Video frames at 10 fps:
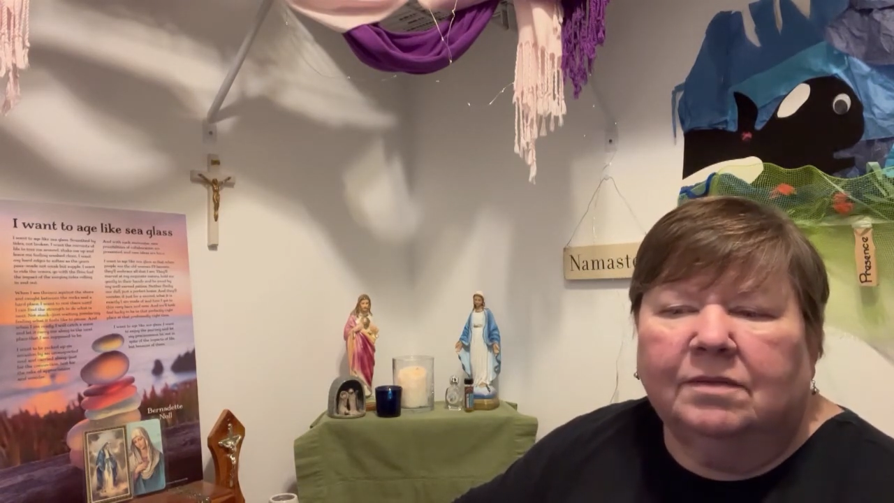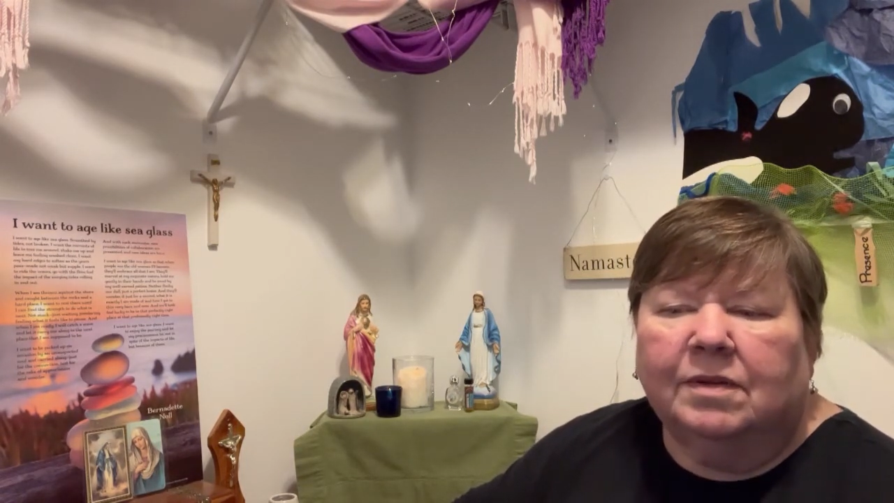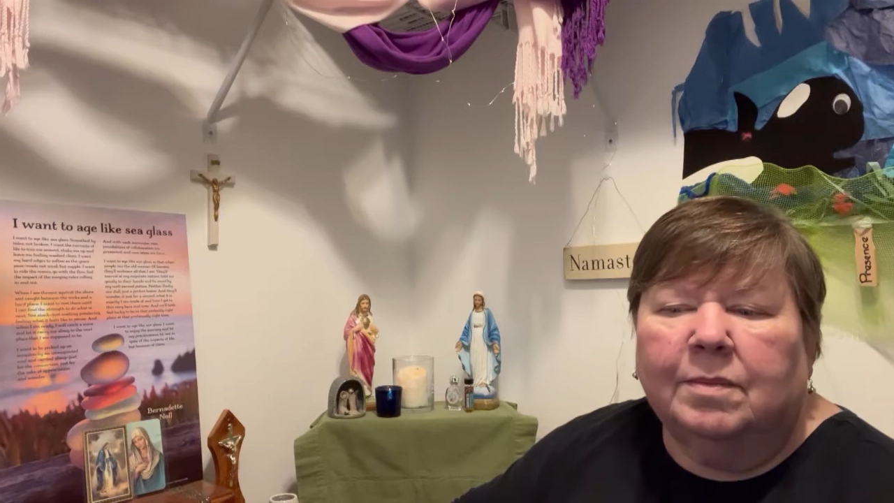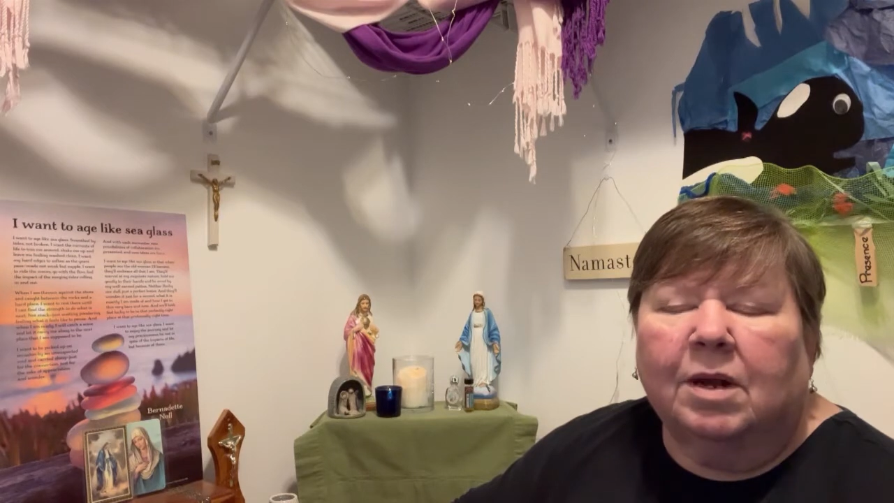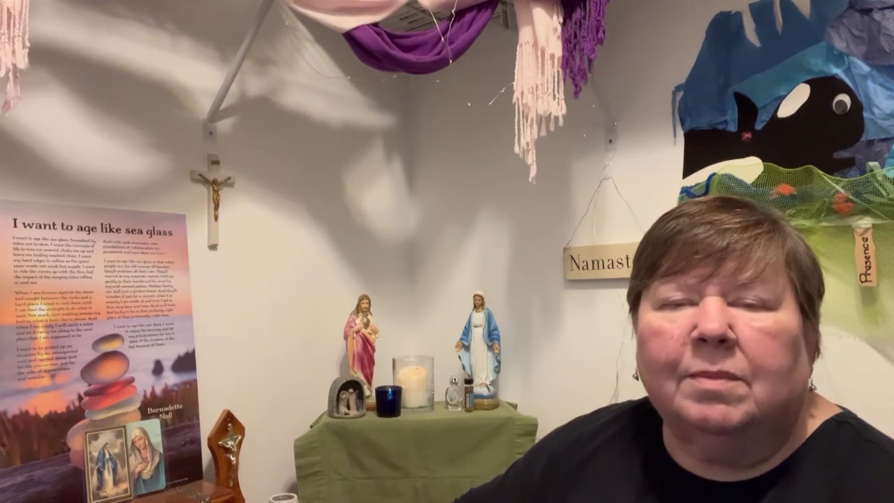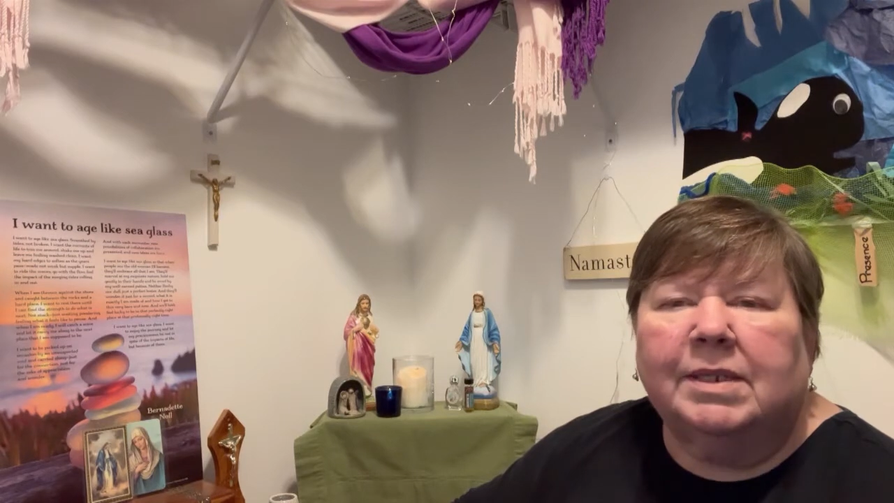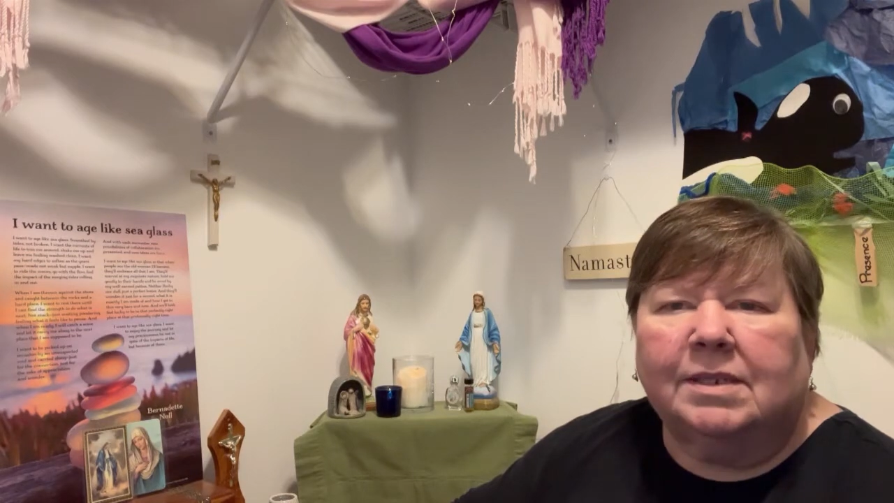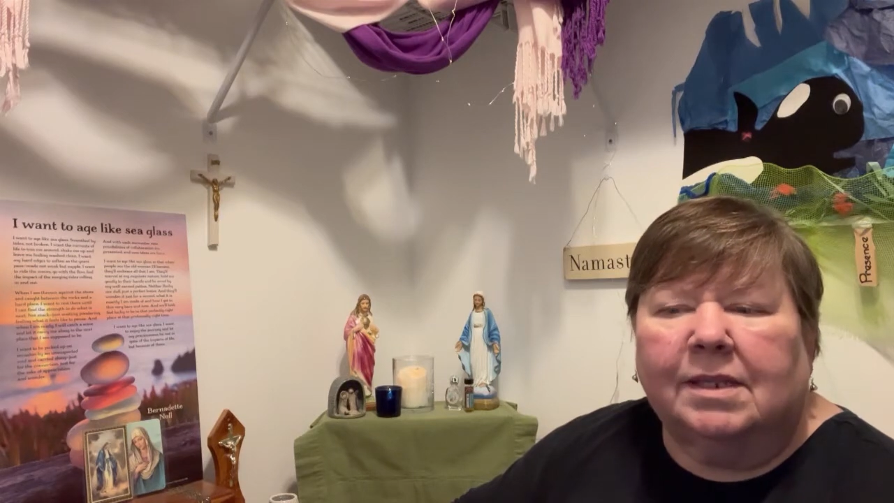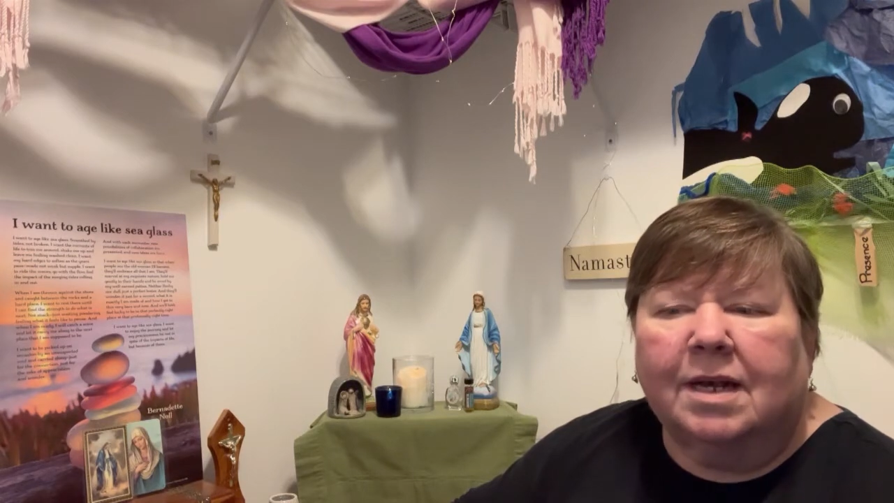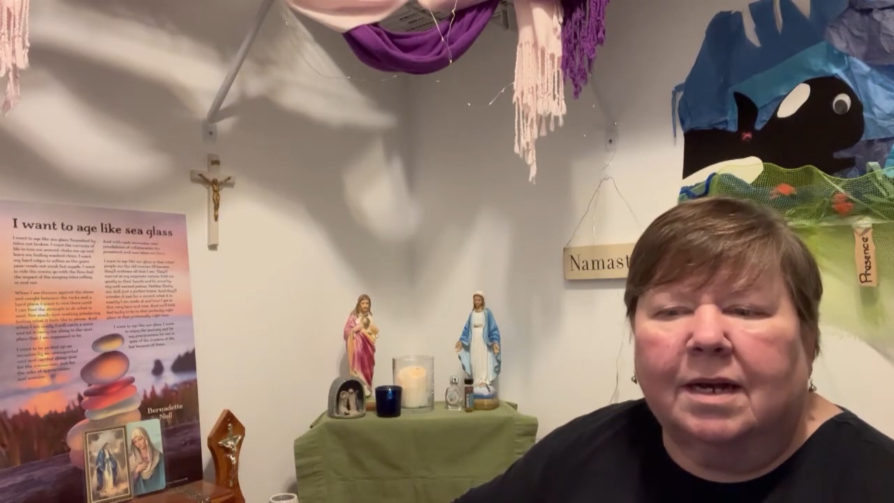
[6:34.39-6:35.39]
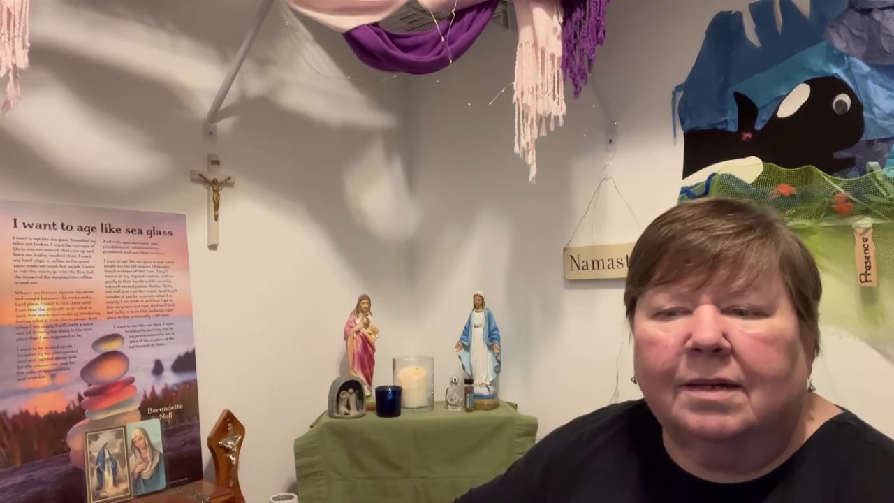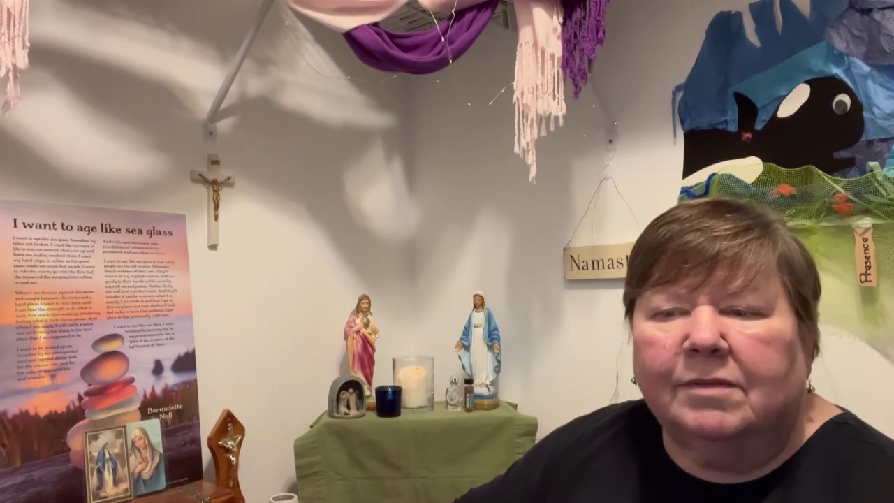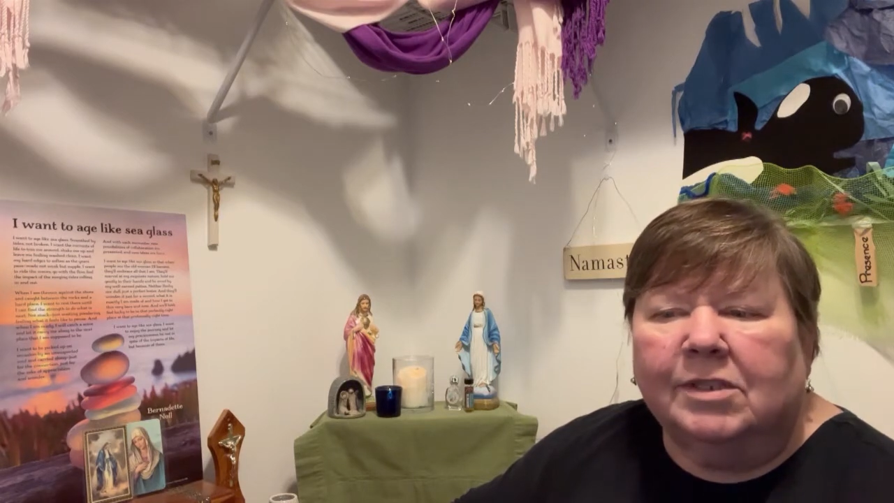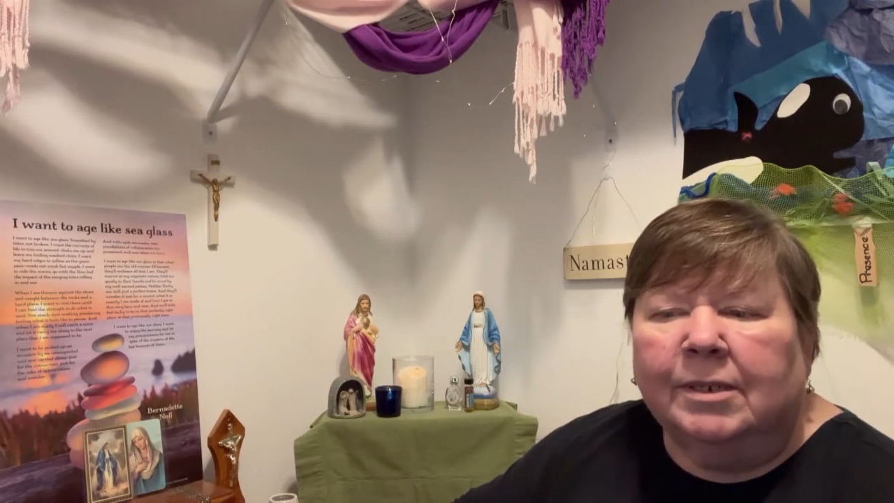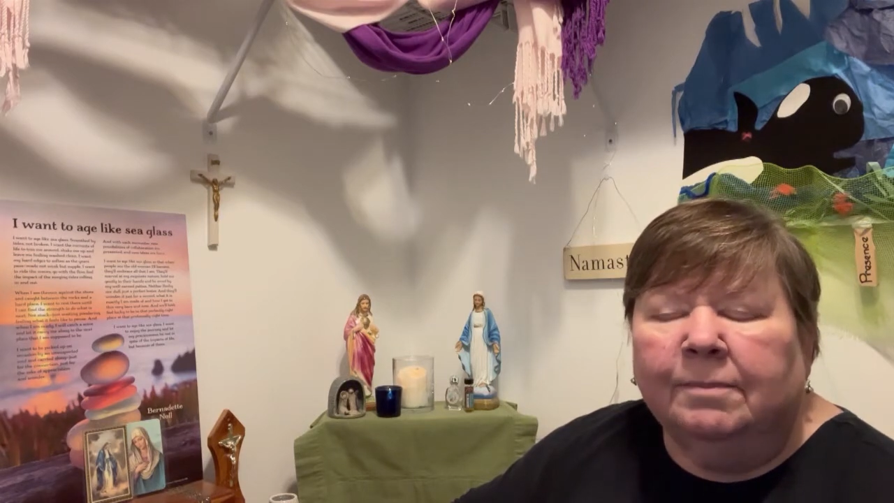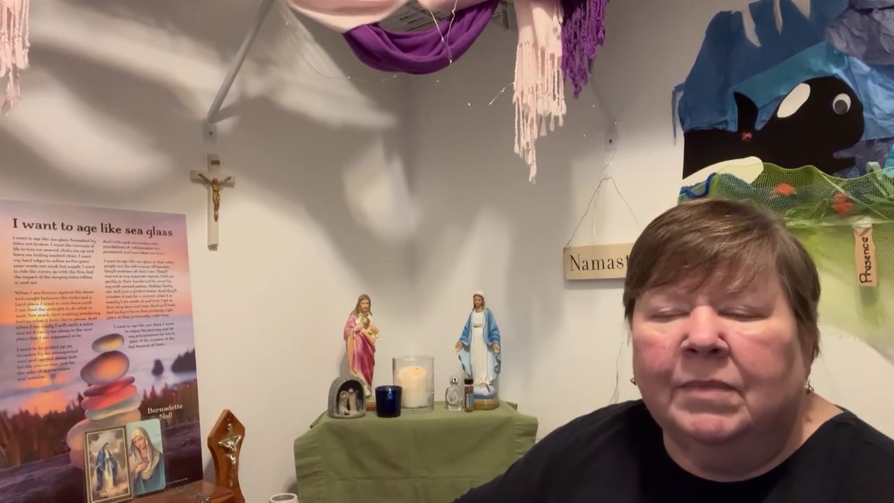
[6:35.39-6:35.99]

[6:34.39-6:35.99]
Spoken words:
from our busy lives.